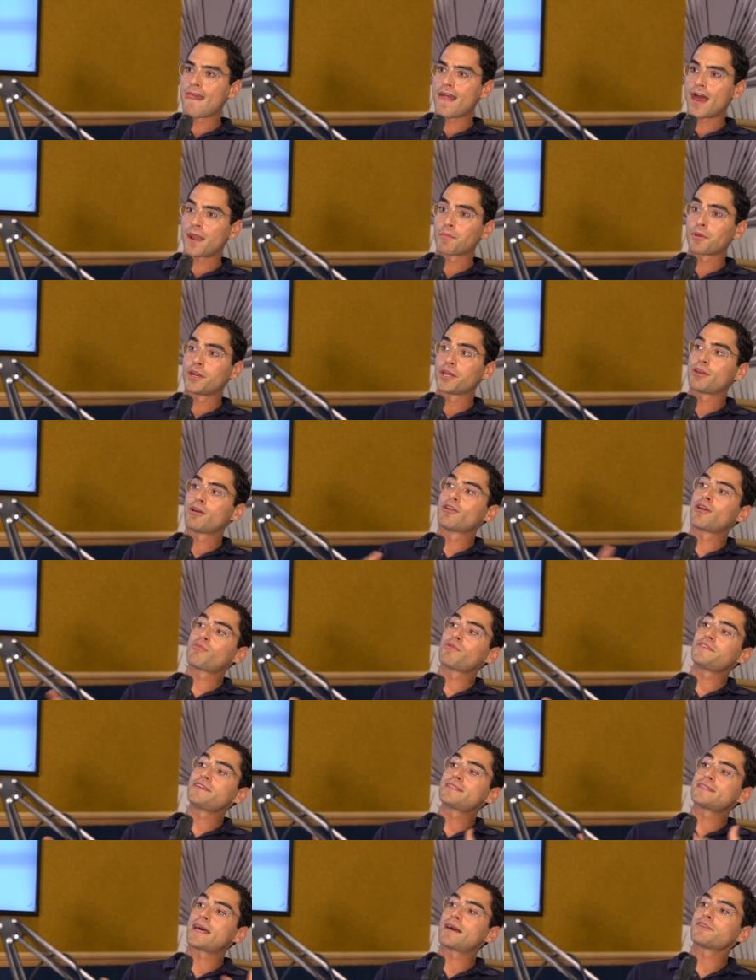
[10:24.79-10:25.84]
And I'm going to go along with
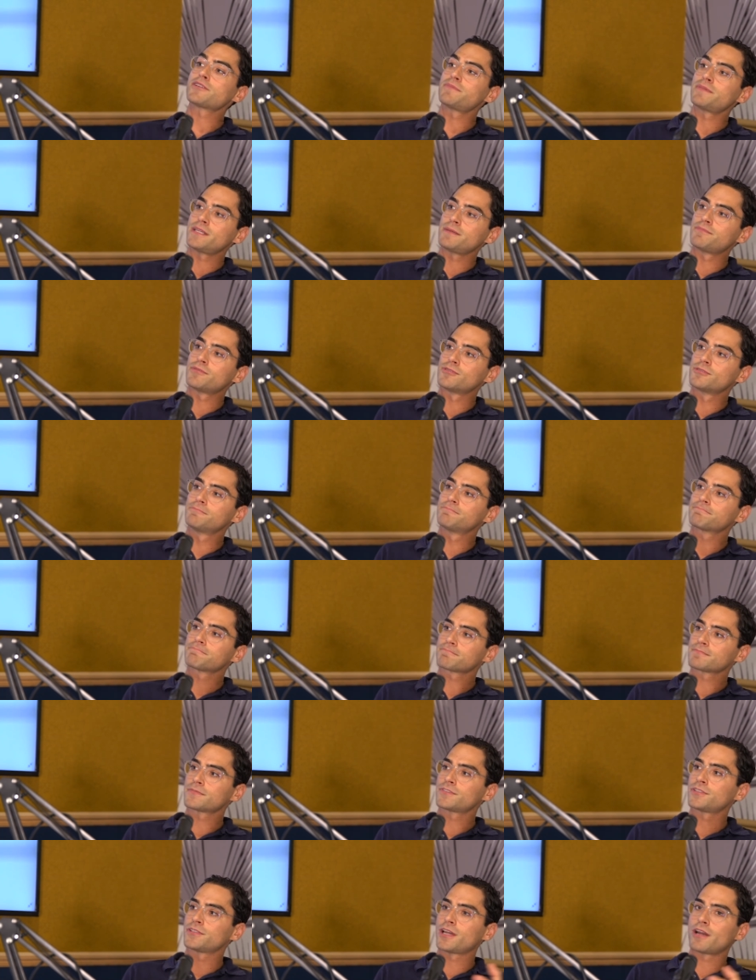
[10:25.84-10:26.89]
these salespeople
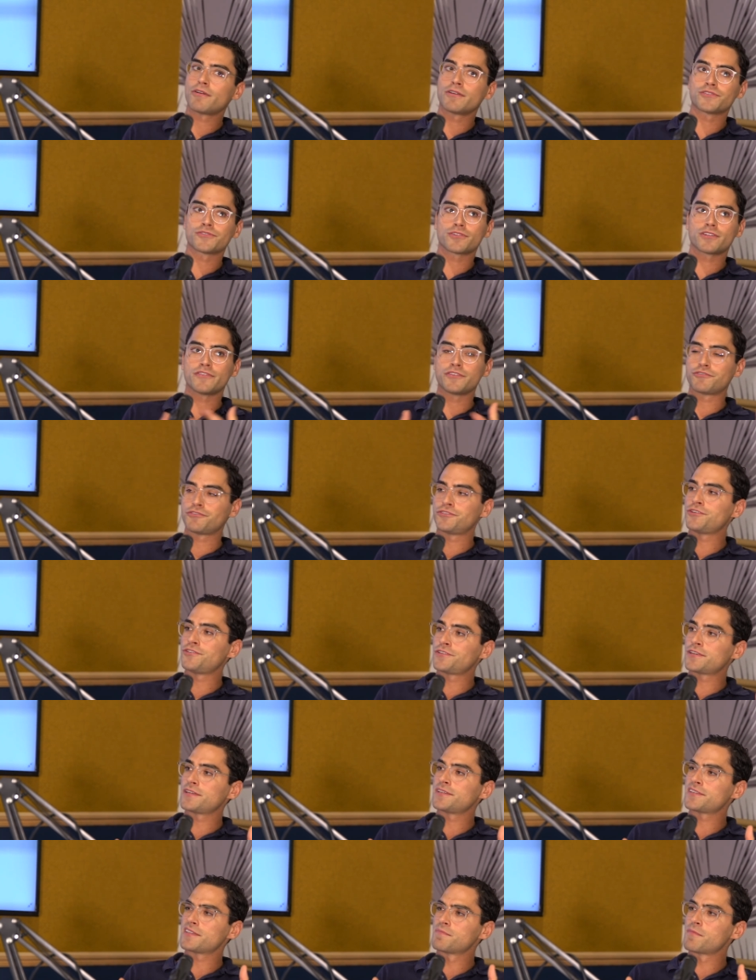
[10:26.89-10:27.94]
to go and sort of introduce
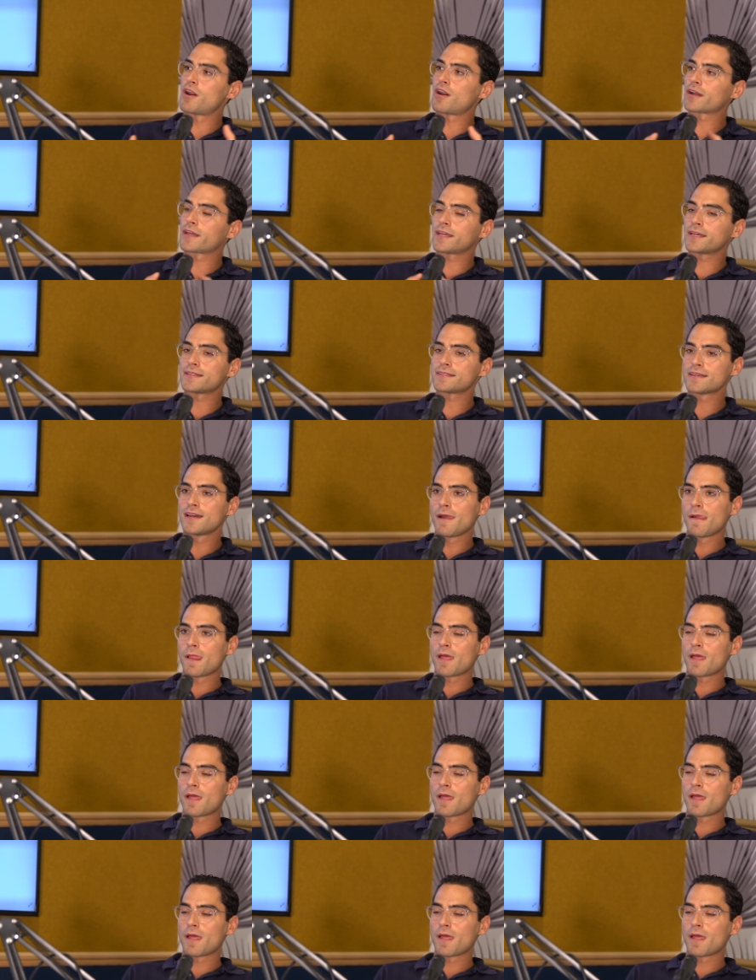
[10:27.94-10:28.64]
it into the market.